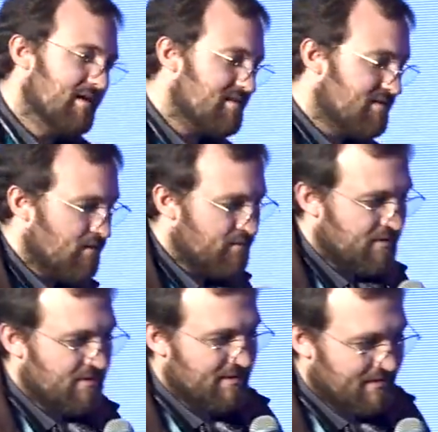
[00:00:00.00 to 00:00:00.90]
it's
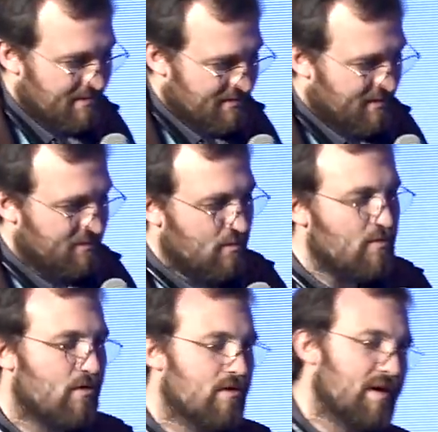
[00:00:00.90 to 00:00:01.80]
over. Let's all
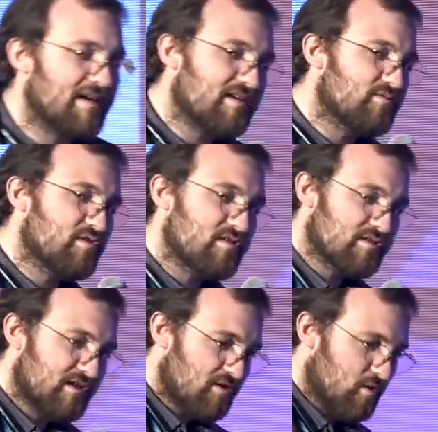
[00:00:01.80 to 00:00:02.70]
go home. I guess we're
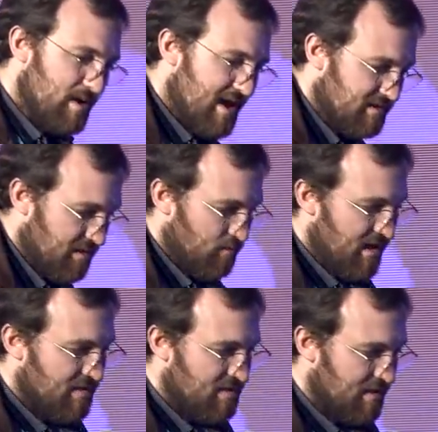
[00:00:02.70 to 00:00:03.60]
just going to go back to the
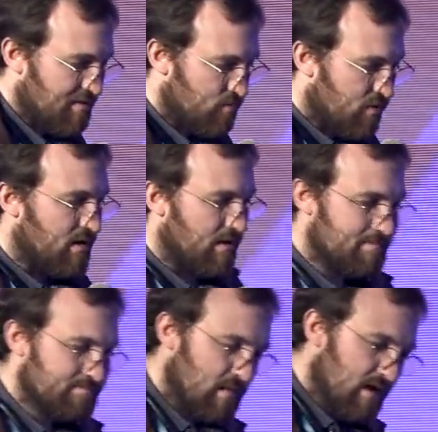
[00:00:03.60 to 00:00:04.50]
way things
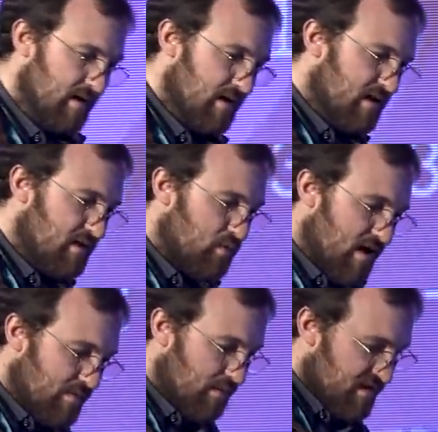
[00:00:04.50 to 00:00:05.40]
were. The
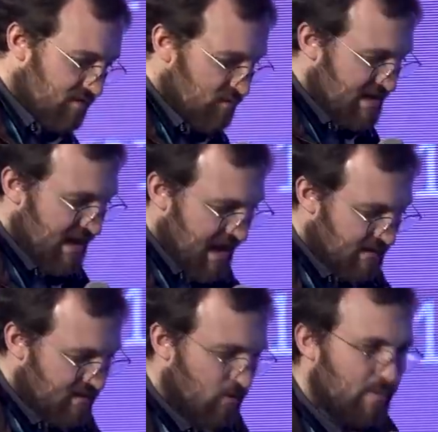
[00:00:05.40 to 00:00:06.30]
problem is, we
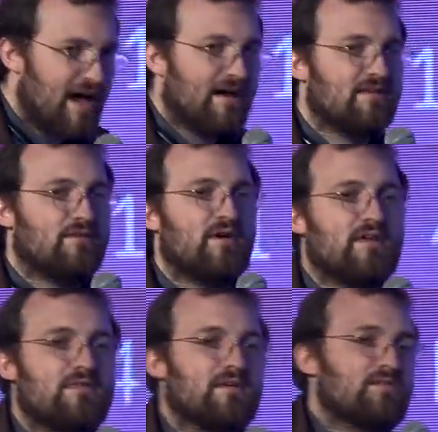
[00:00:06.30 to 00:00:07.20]
can't go back to the
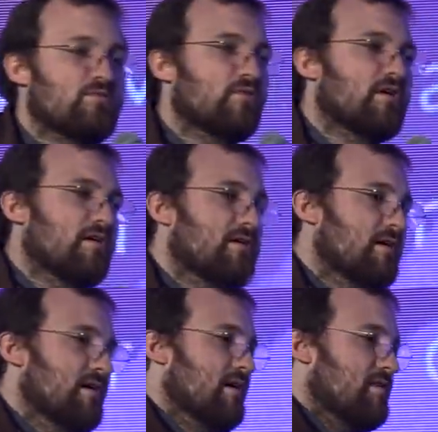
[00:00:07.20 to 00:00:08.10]
way things were.
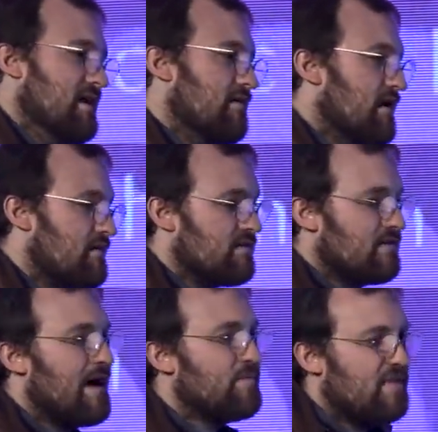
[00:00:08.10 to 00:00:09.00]
The internet
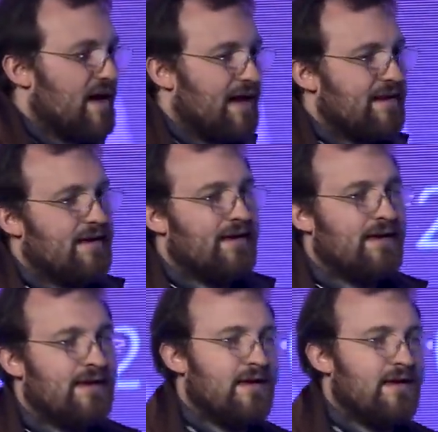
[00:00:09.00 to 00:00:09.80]
stopped that.